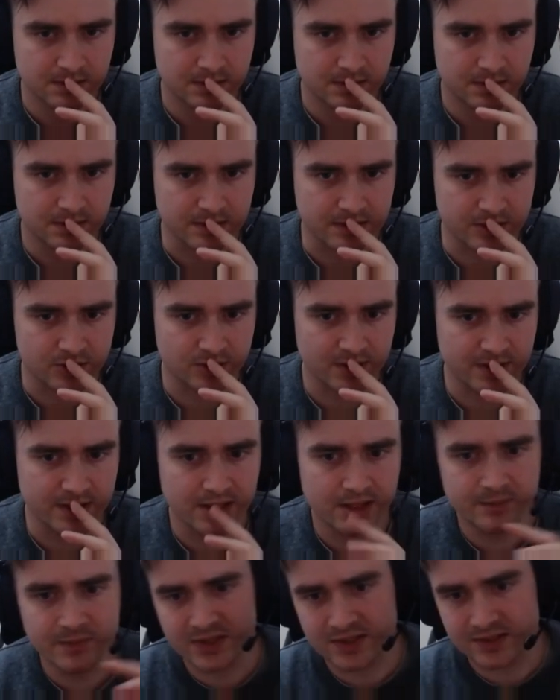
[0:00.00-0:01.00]
And should I
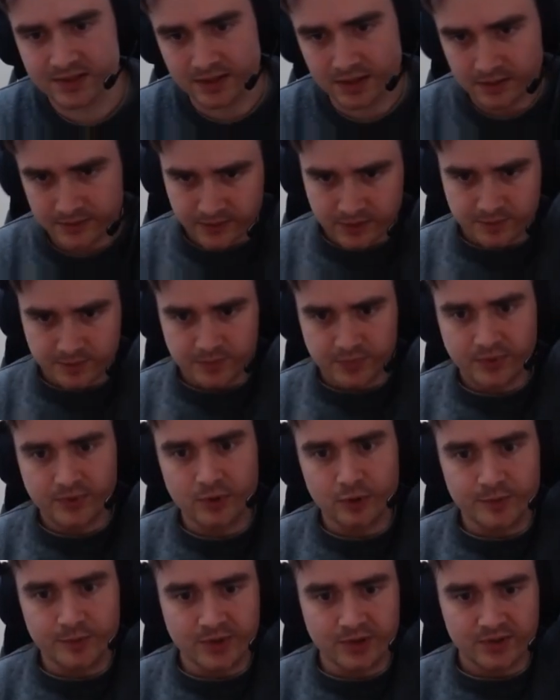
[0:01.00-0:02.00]
heal myself or
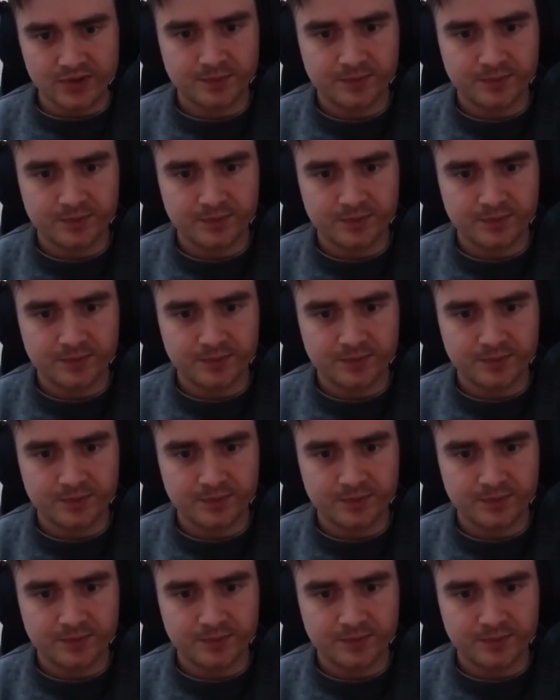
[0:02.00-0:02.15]
Prometheus?